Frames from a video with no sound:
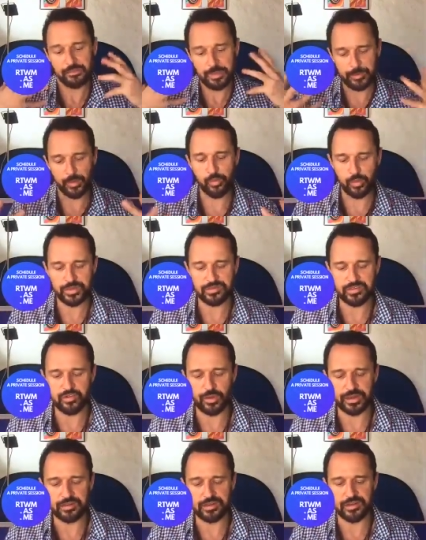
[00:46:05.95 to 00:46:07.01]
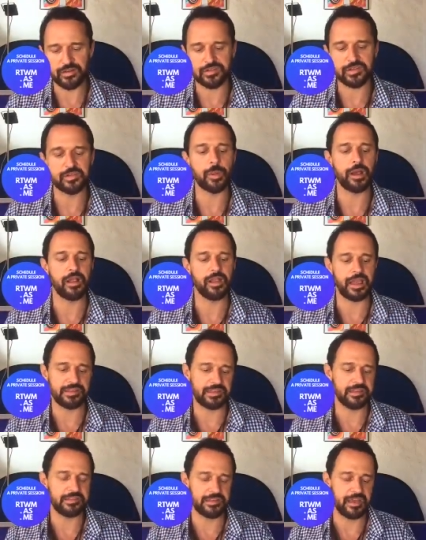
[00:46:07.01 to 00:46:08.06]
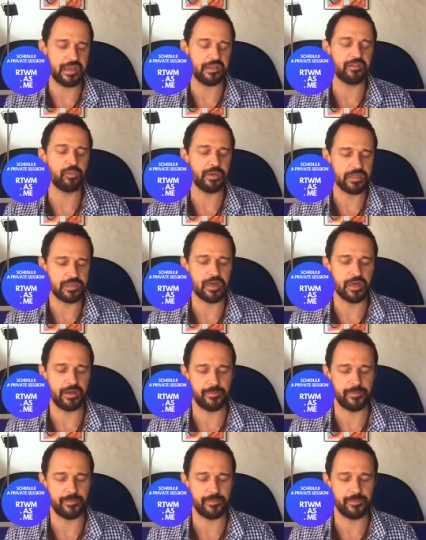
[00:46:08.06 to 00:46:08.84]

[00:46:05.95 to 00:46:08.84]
people with new ideas as well, as I said, with